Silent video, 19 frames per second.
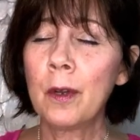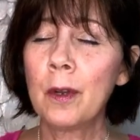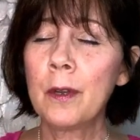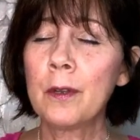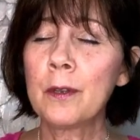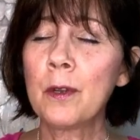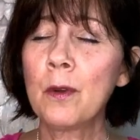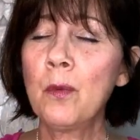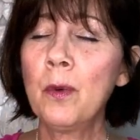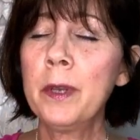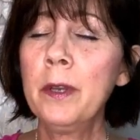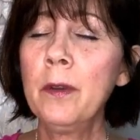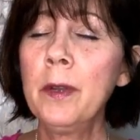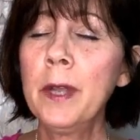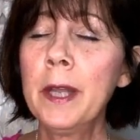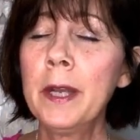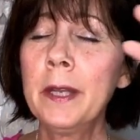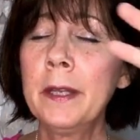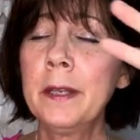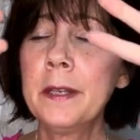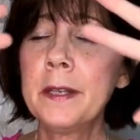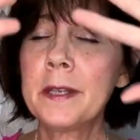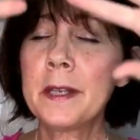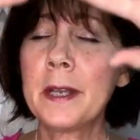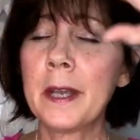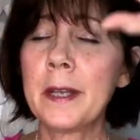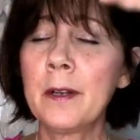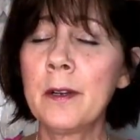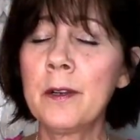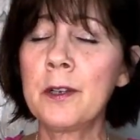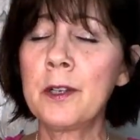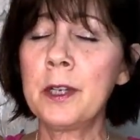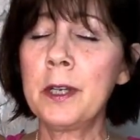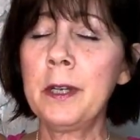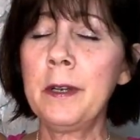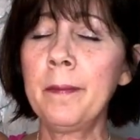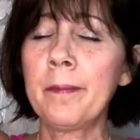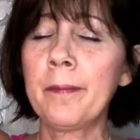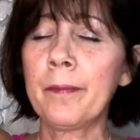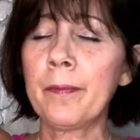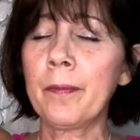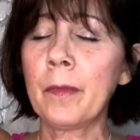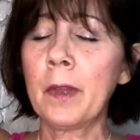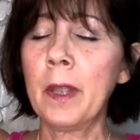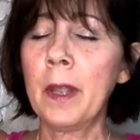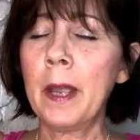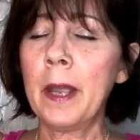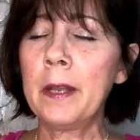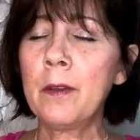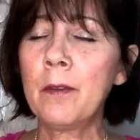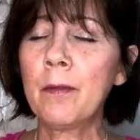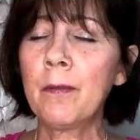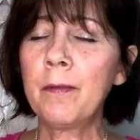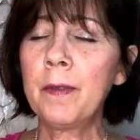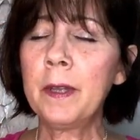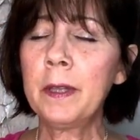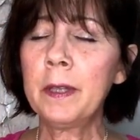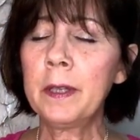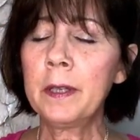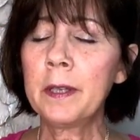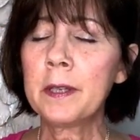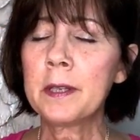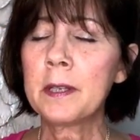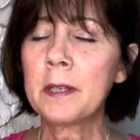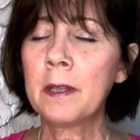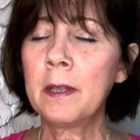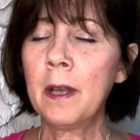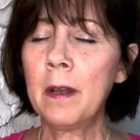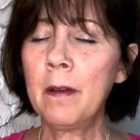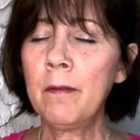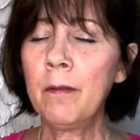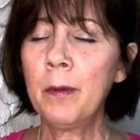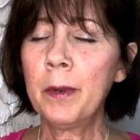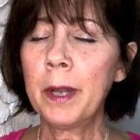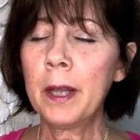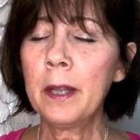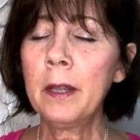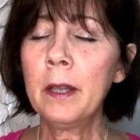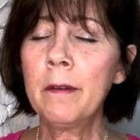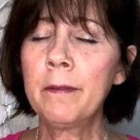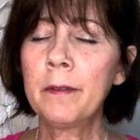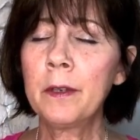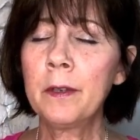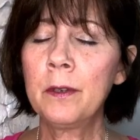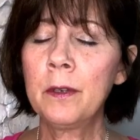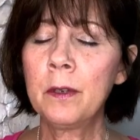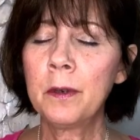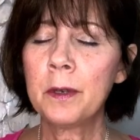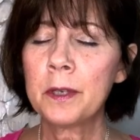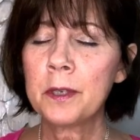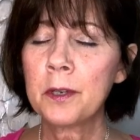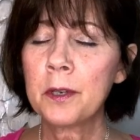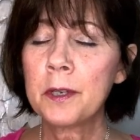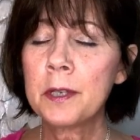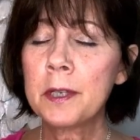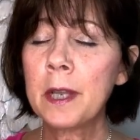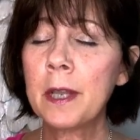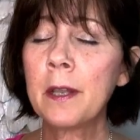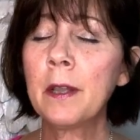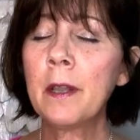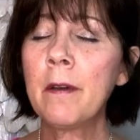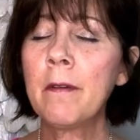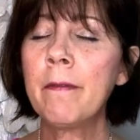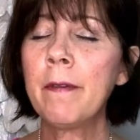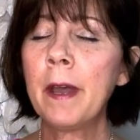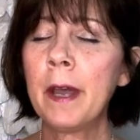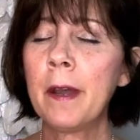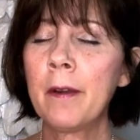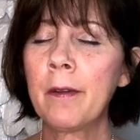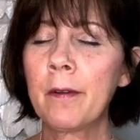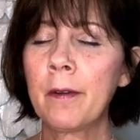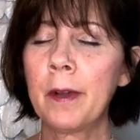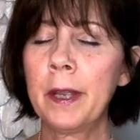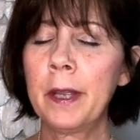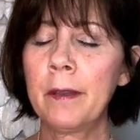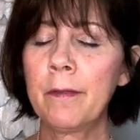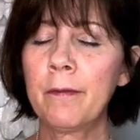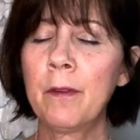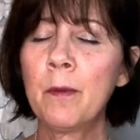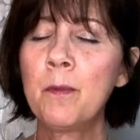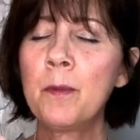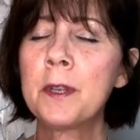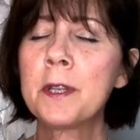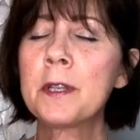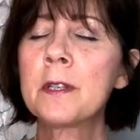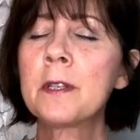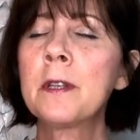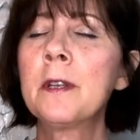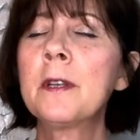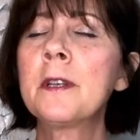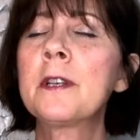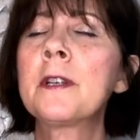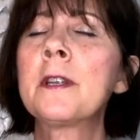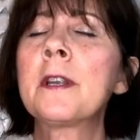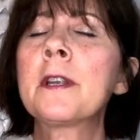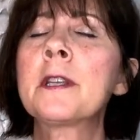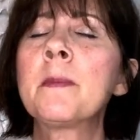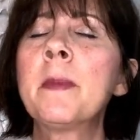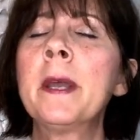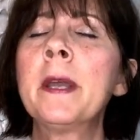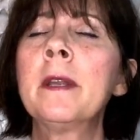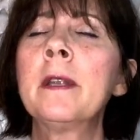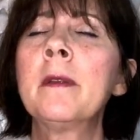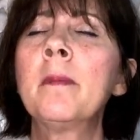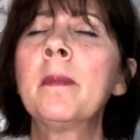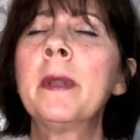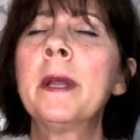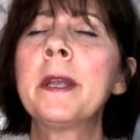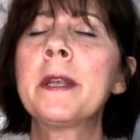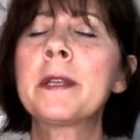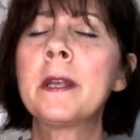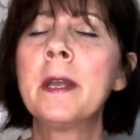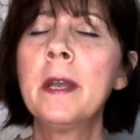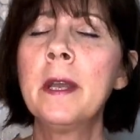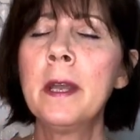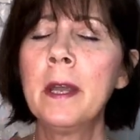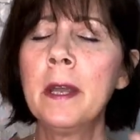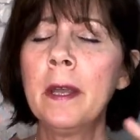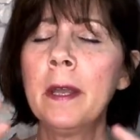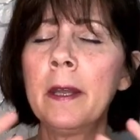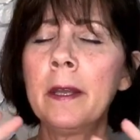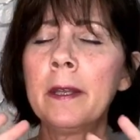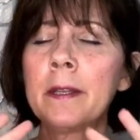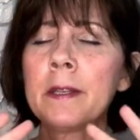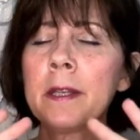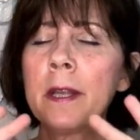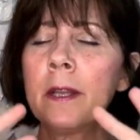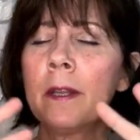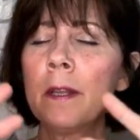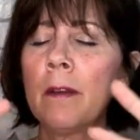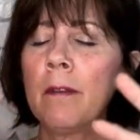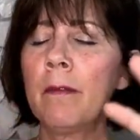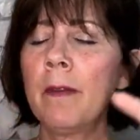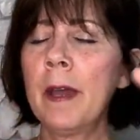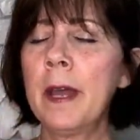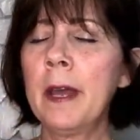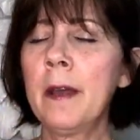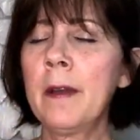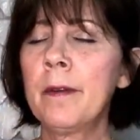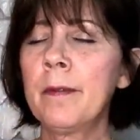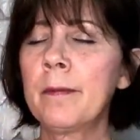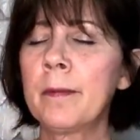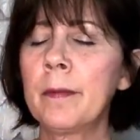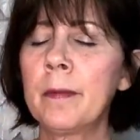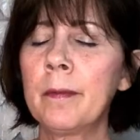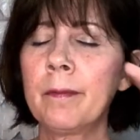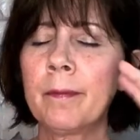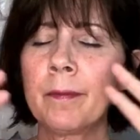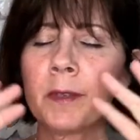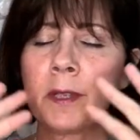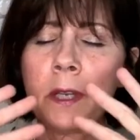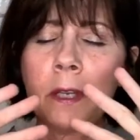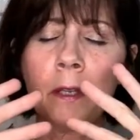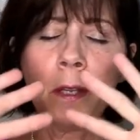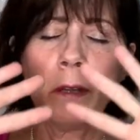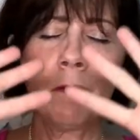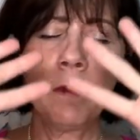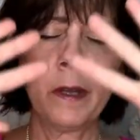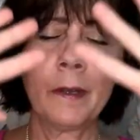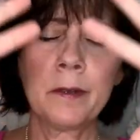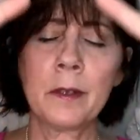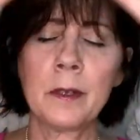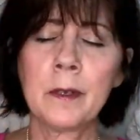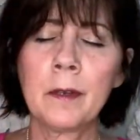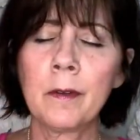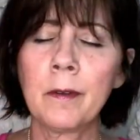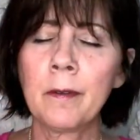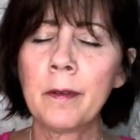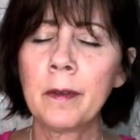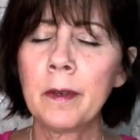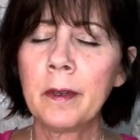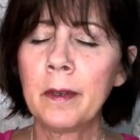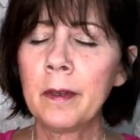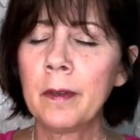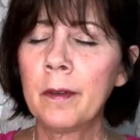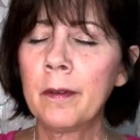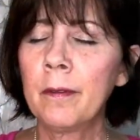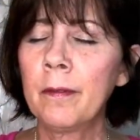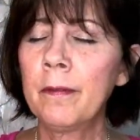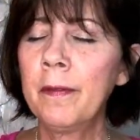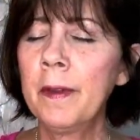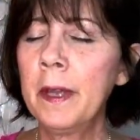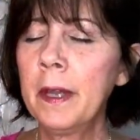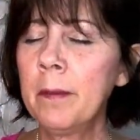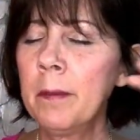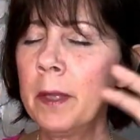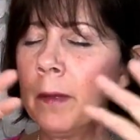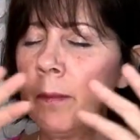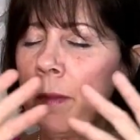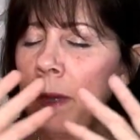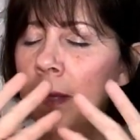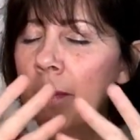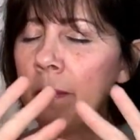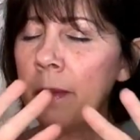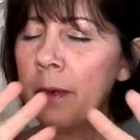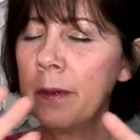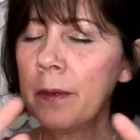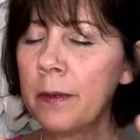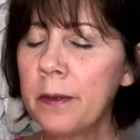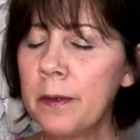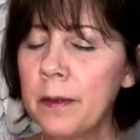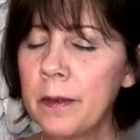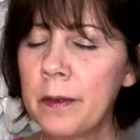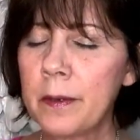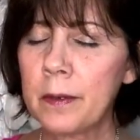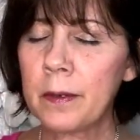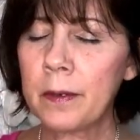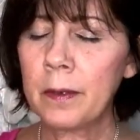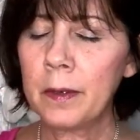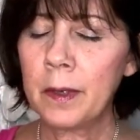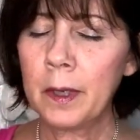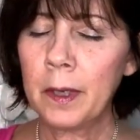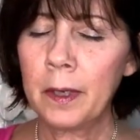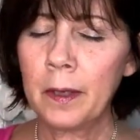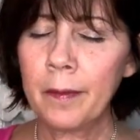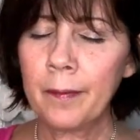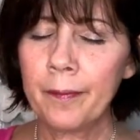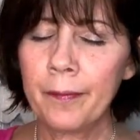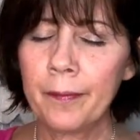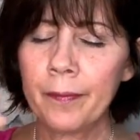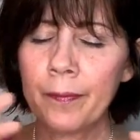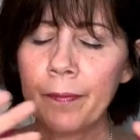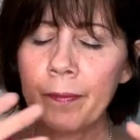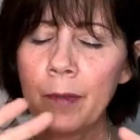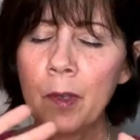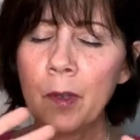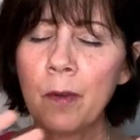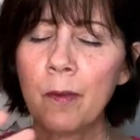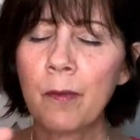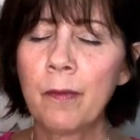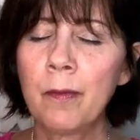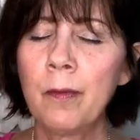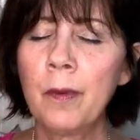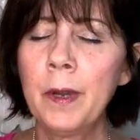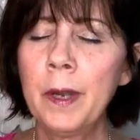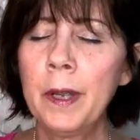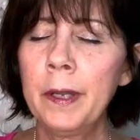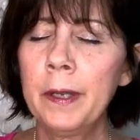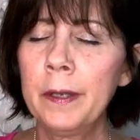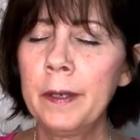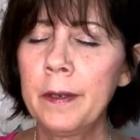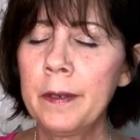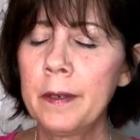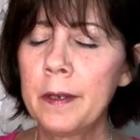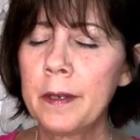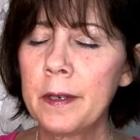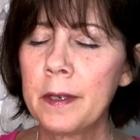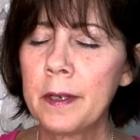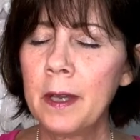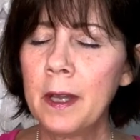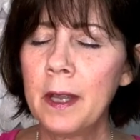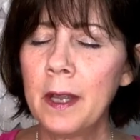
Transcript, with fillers: So when you get in this energy and you're feeling this love, what I love to do is just send love out, right? From this such an expanded place. Send love out to your family members, your friends.